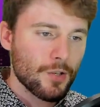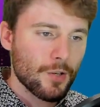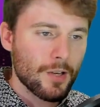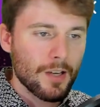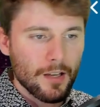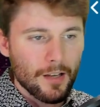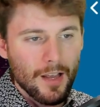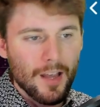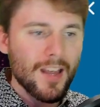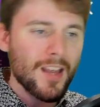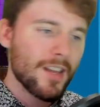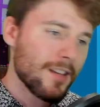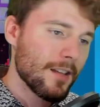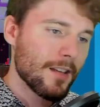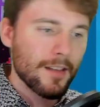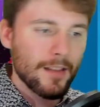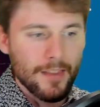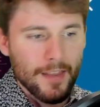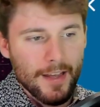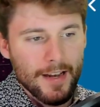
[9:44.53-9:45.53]
You can,
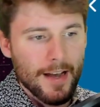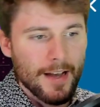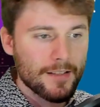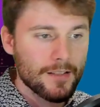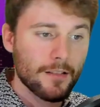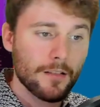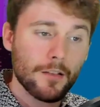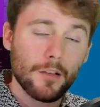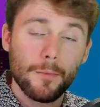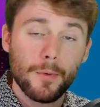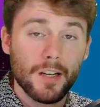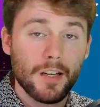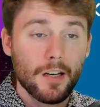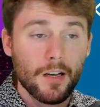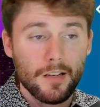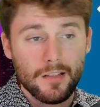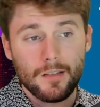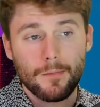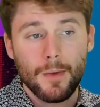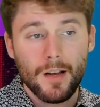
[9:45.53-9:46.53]
and that adds a little bit of
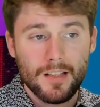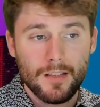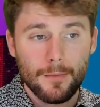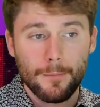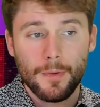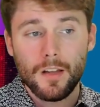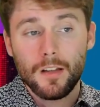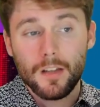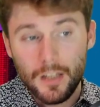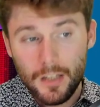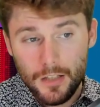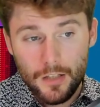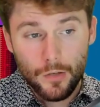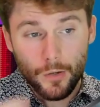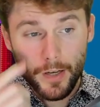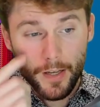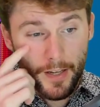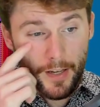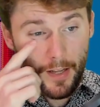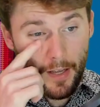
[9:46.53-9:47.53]
customizability
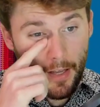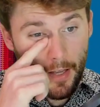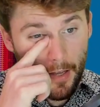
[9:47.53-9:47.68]
to it.